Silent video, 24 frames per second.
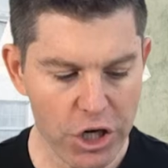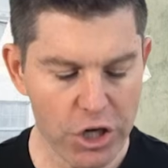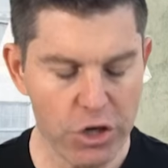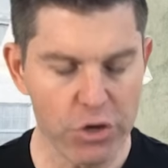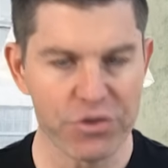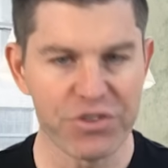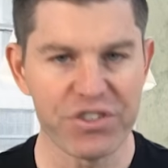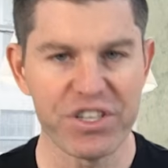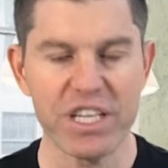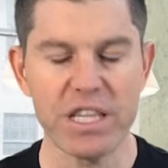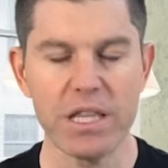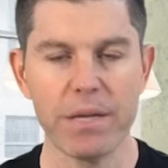
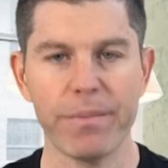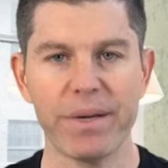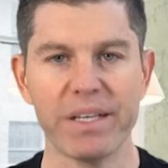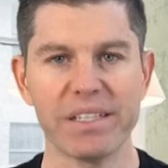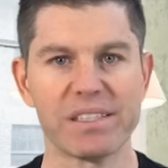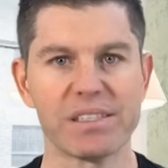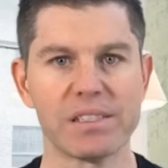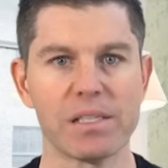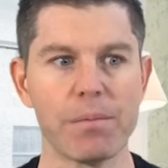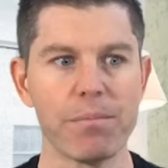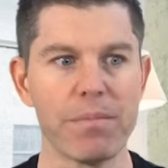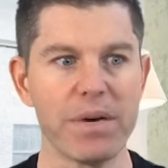You see them
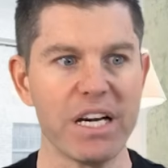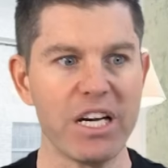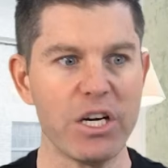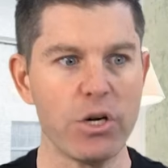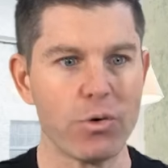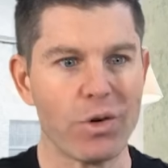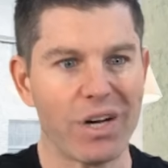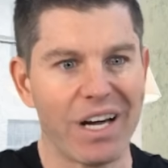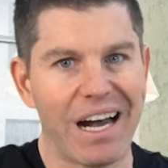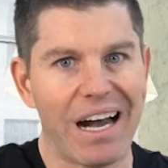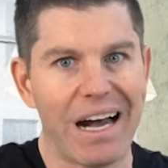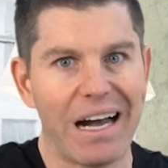as somebody
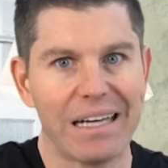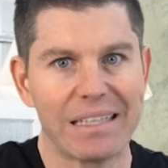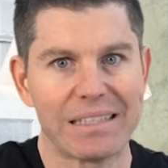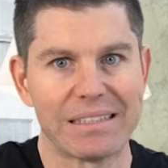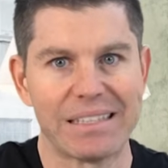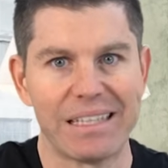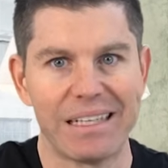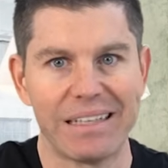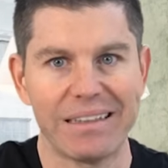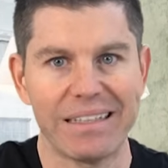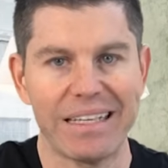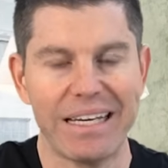you
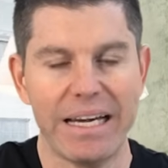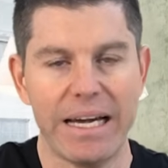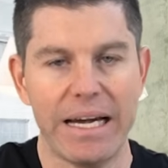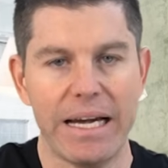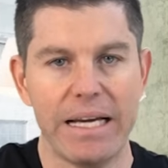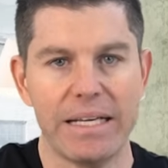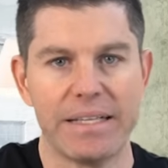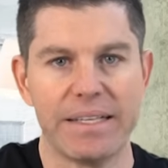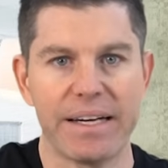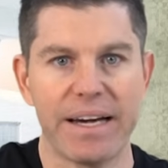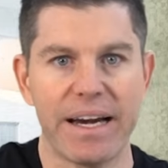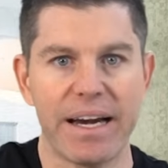constantly
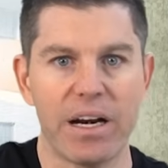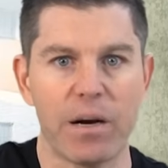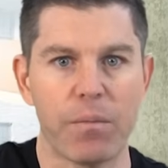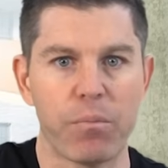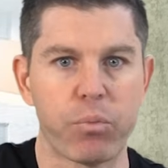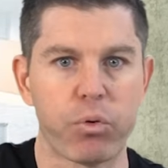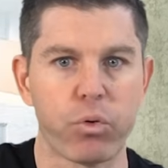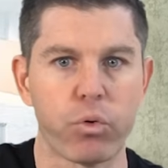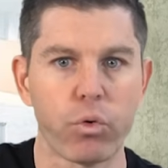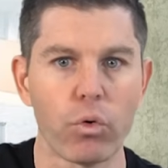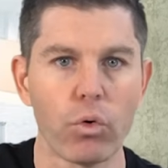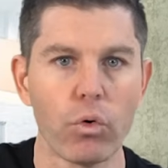need to get
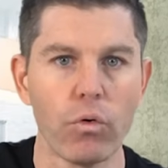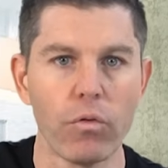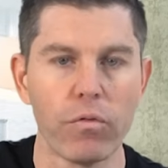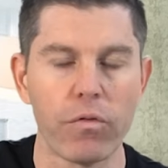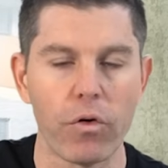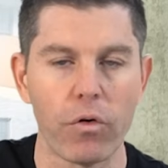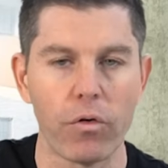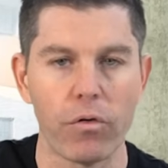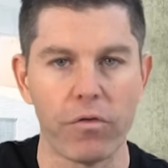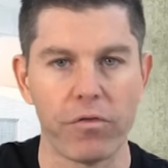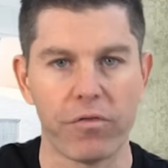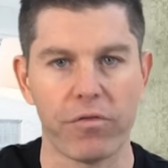
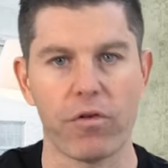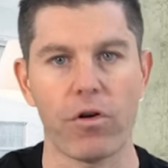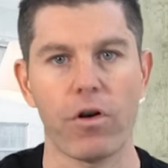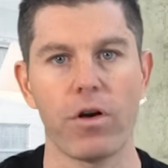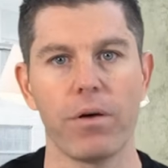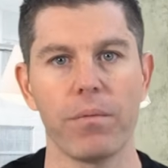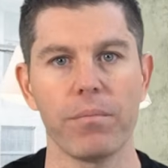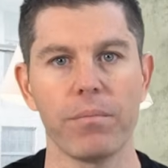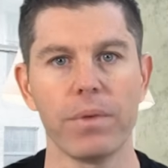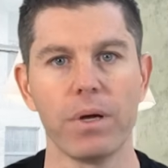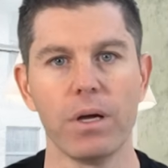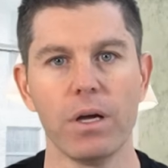approval
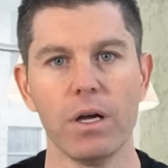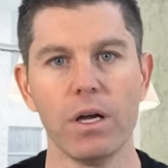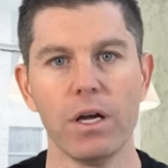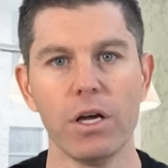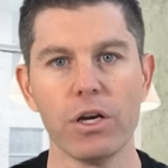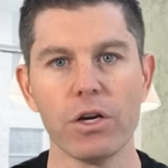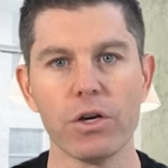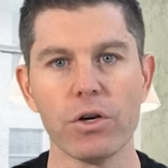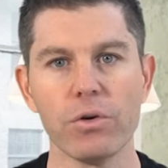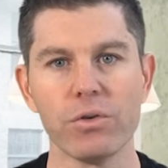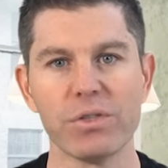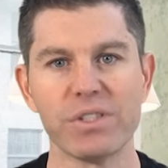from.
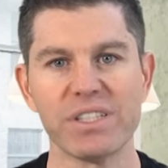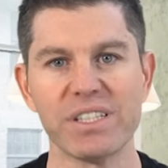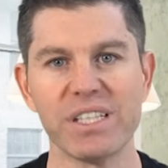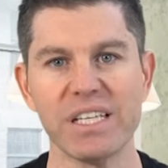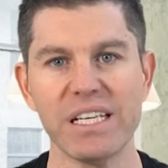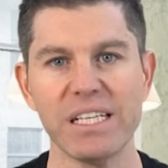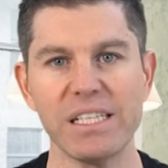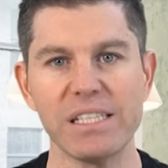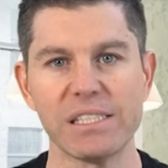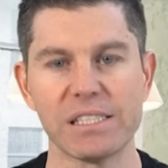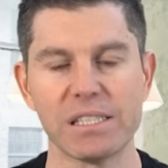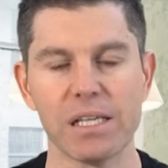You
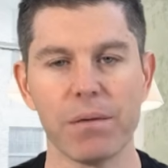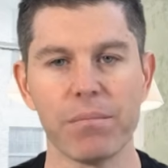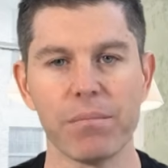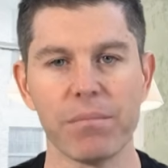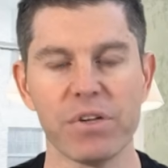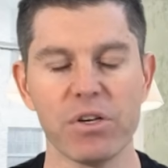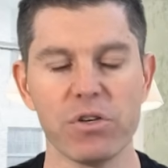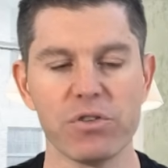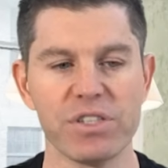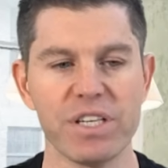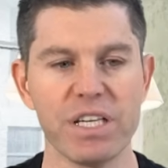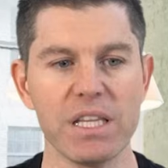see
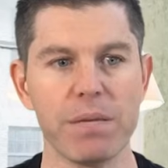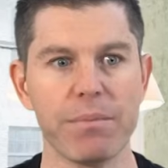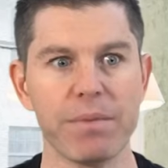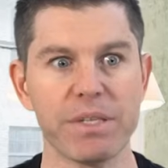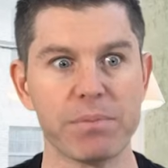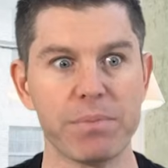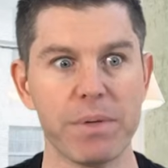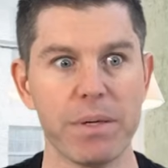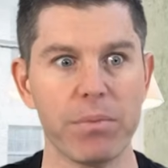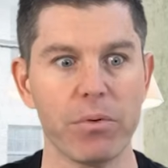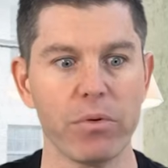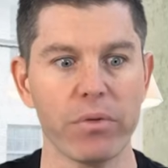some you see them
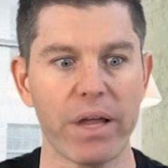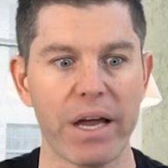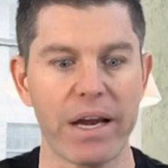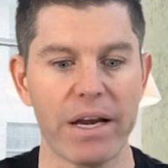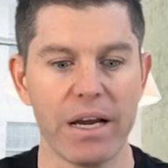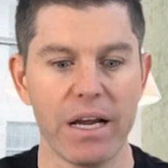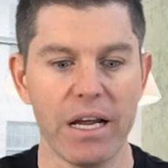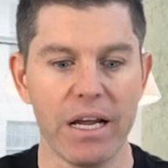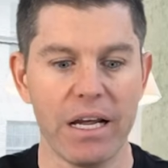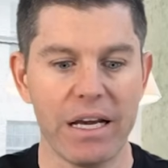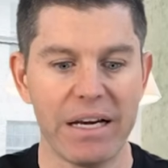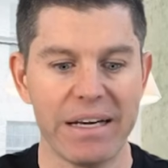as people
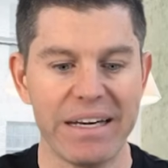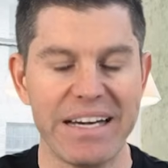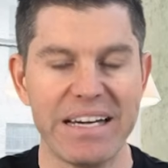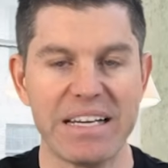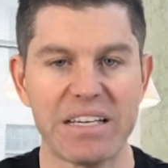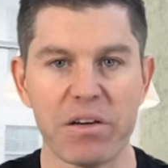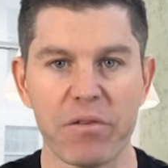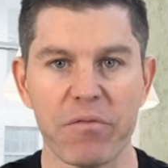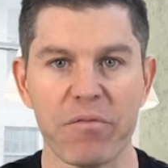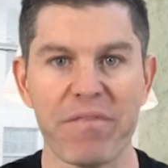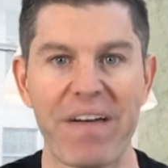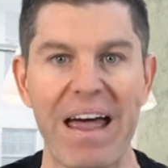that need
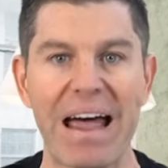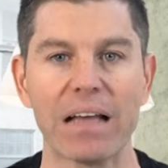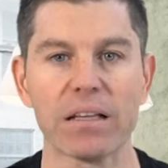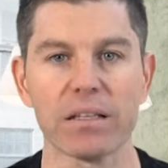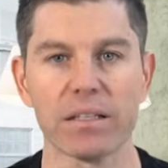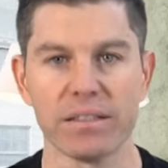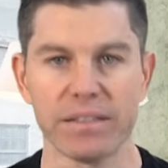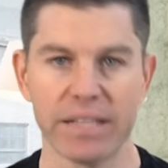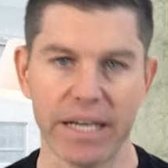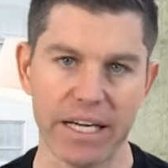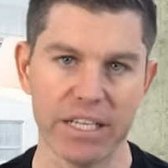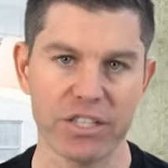to
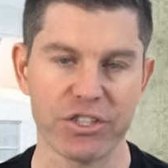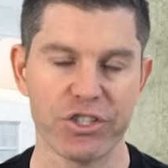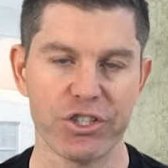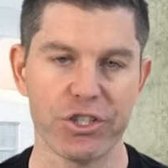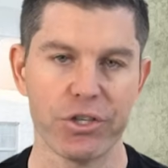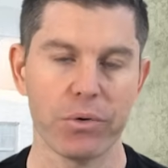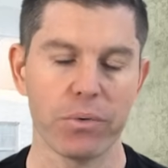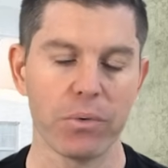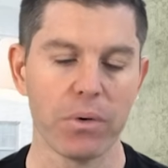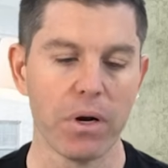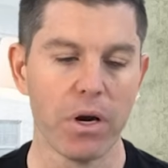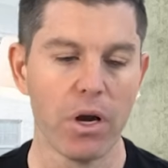validate
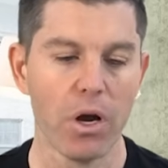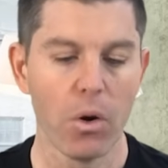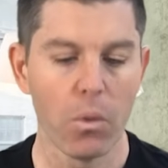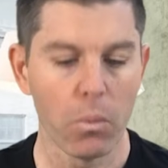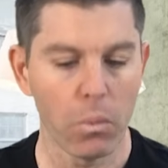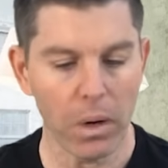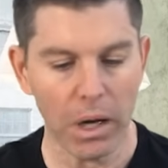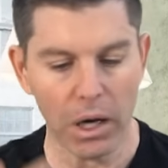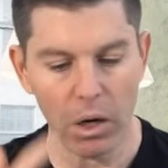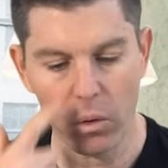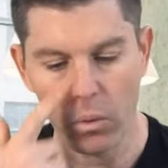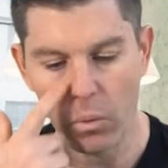you.
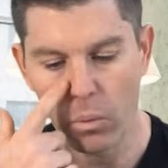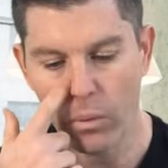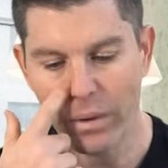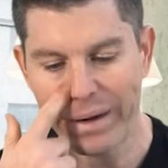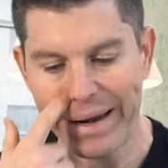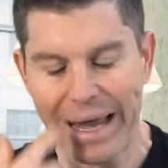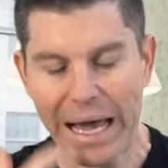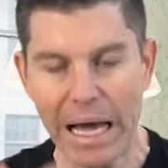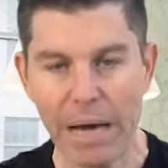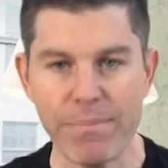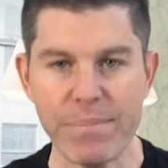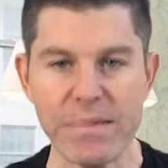Well,
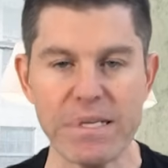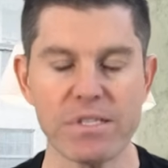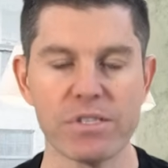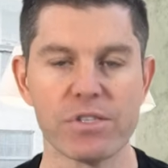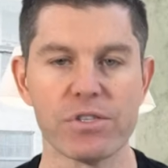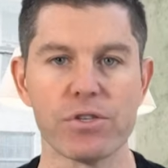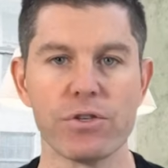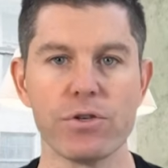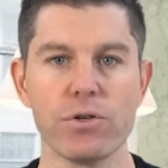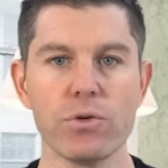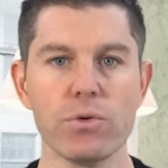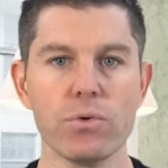what
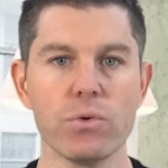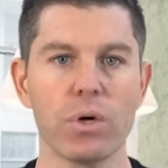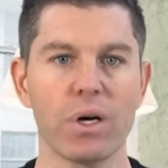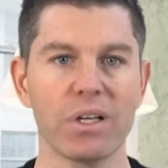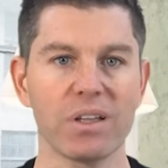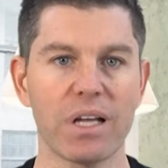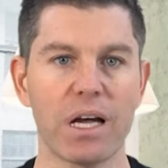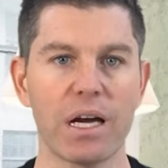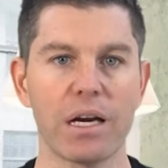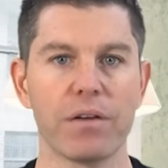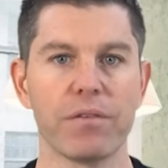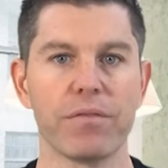happens to
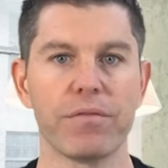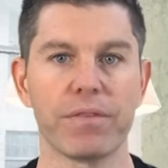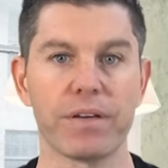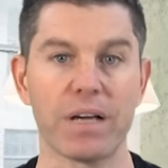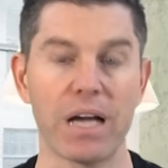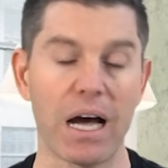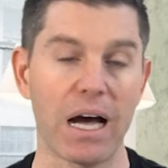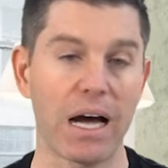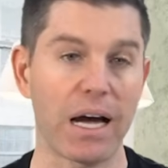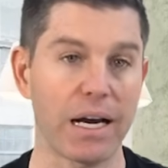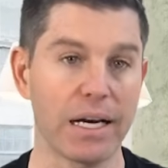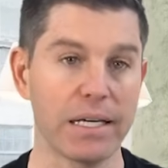a lot of
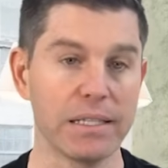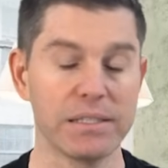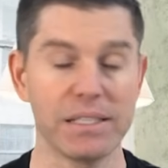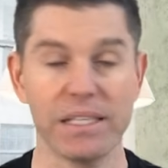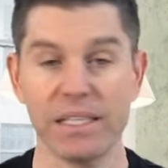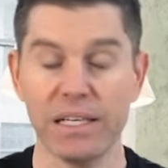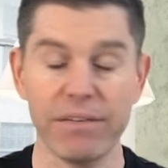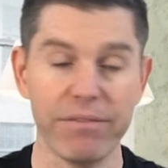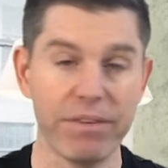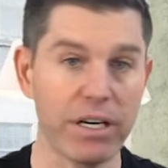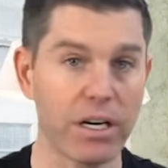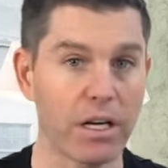guys
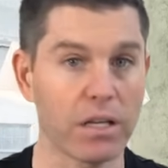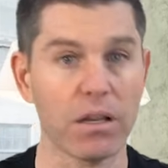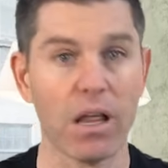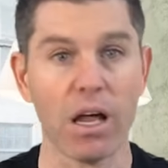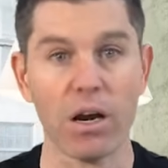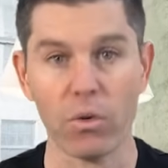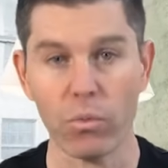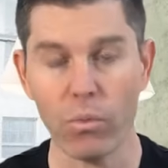and even a lot